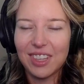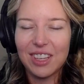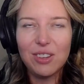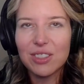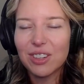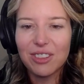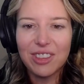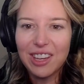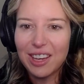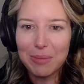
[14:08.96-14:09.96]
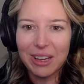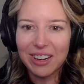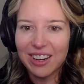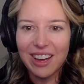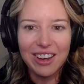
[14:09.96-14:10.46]
And you can start thinking about
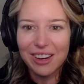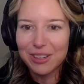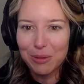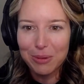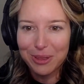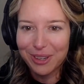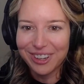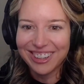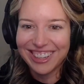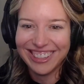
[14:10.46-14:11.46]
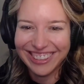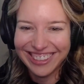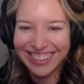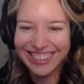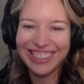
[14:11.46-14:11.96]
it on October 3rd.
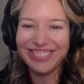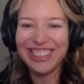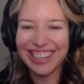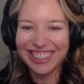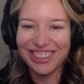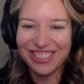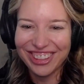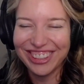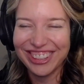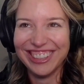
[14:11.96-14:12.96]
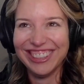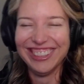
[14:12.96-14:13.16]
It'll be October 3rd.